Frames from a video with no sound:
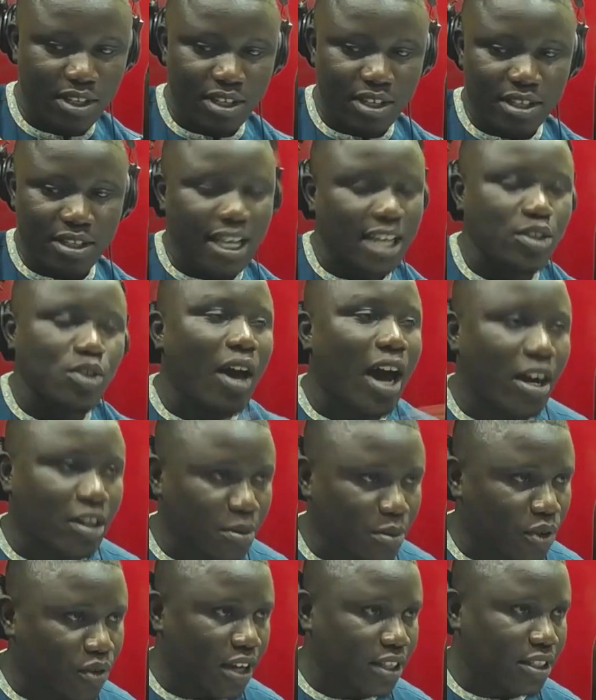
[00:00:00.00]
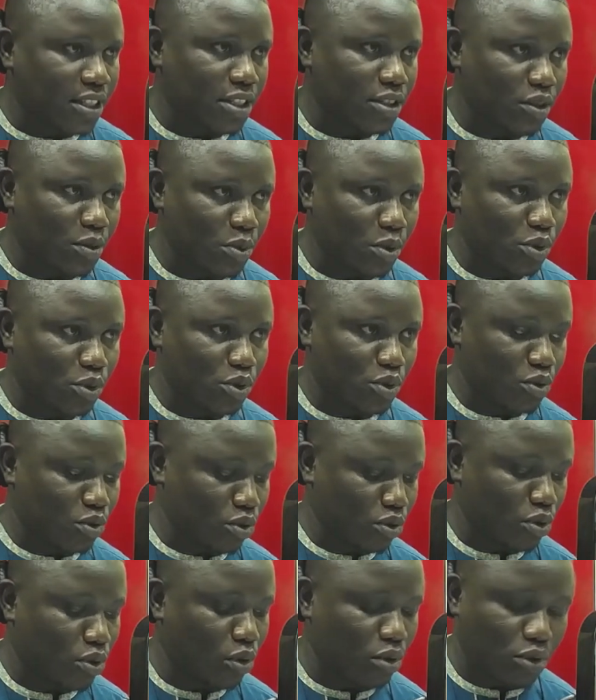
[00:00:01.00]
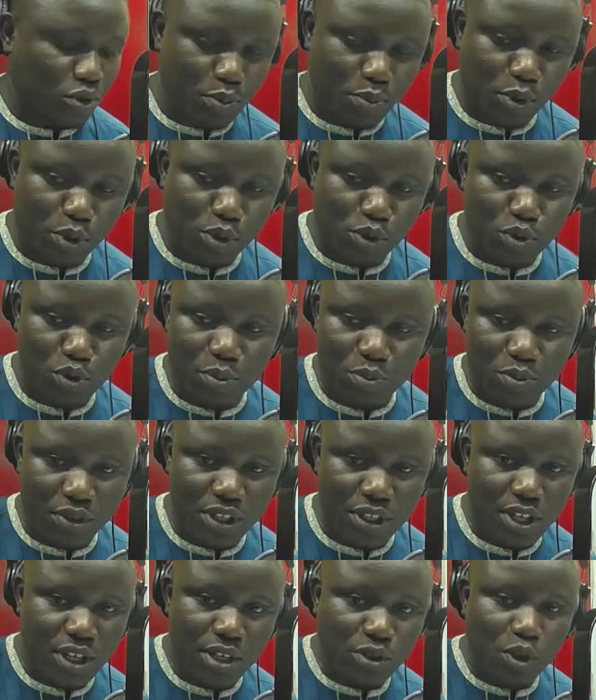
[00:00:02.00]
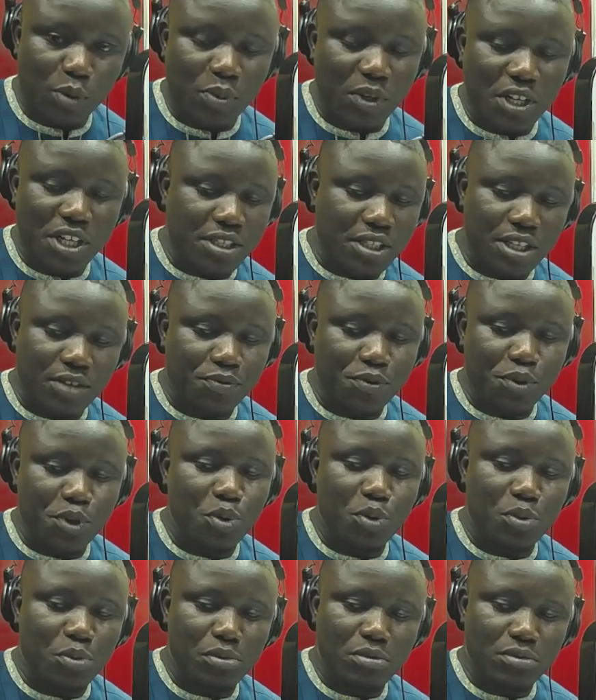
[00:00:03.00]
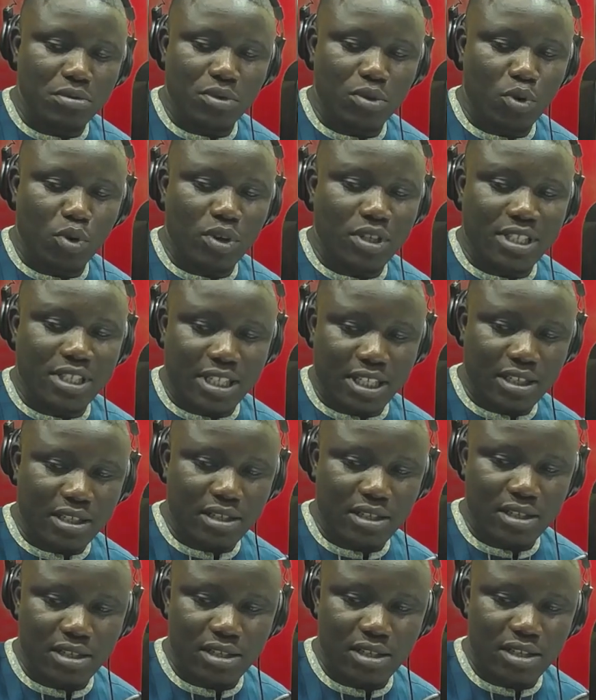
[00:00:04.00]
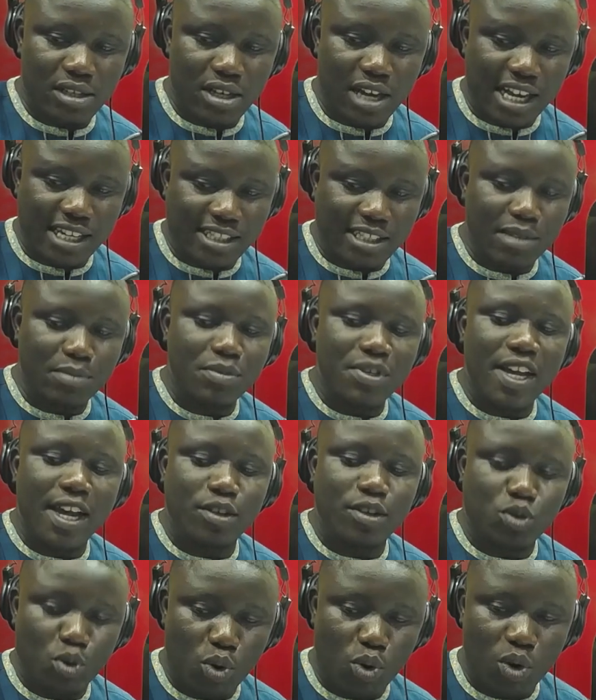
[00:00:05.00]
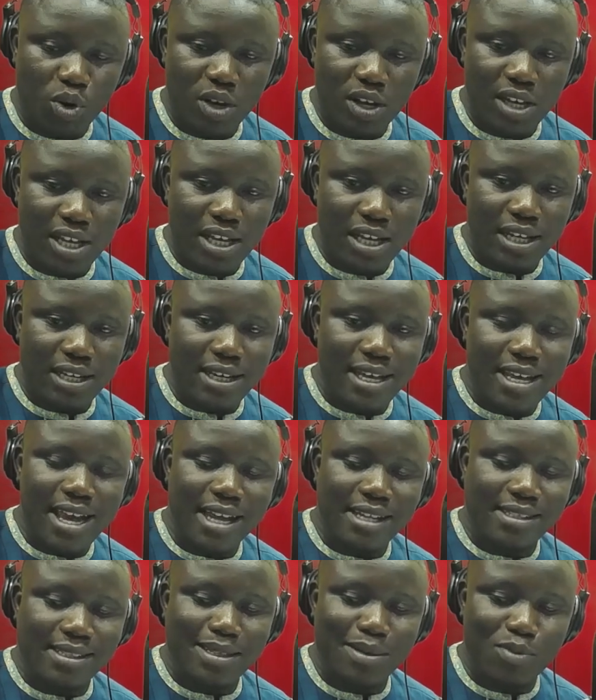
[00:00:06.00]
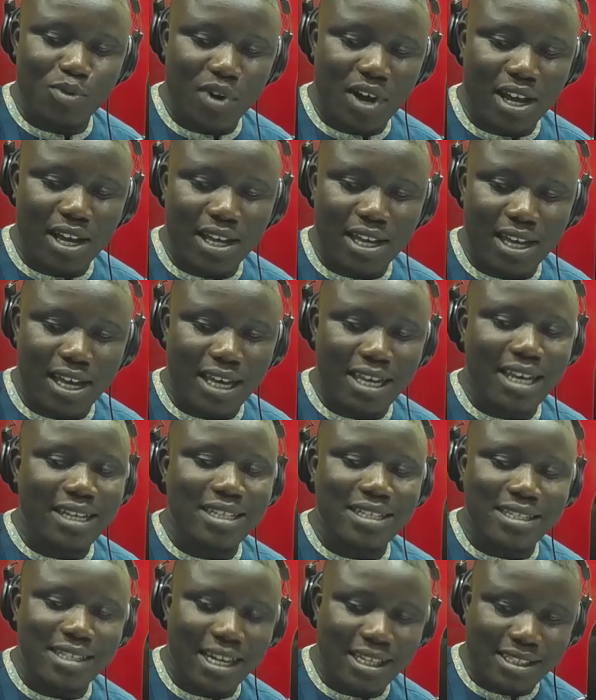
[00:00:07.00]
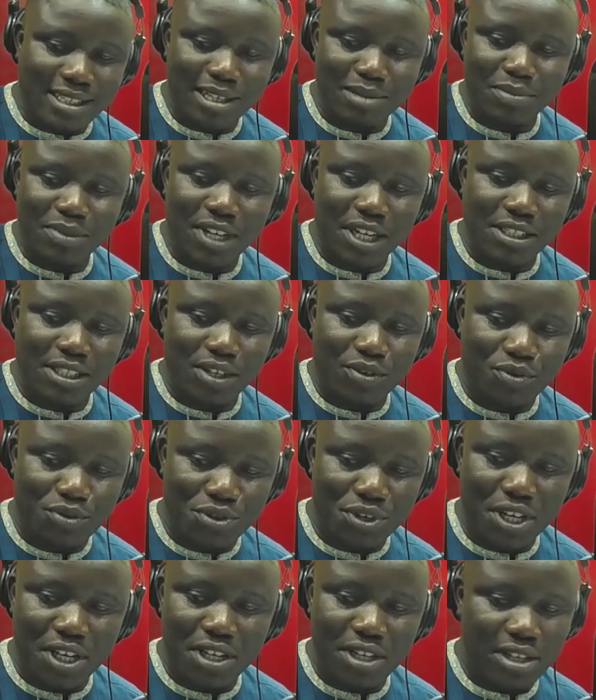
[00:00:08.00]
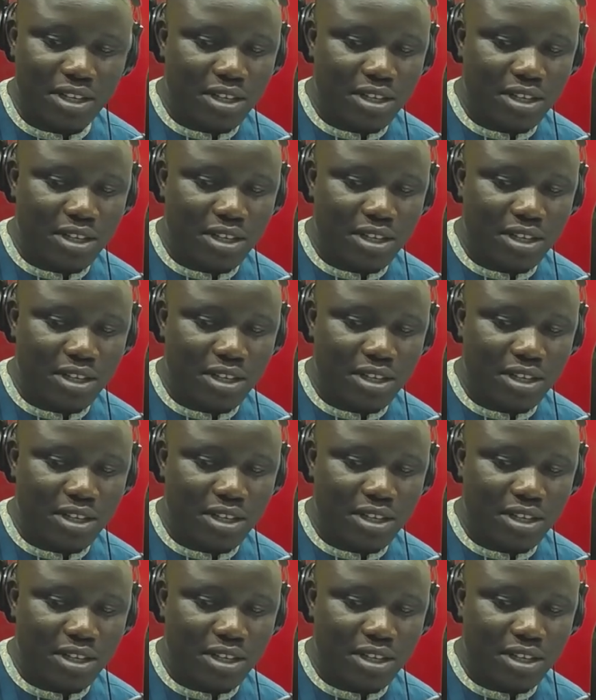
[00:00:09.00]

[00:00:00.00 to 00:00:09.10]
That's not how democracy is supposed to operate. Yeah. So please, if you ode assembly ato ho na ya asemwa eye didi atem kasa twi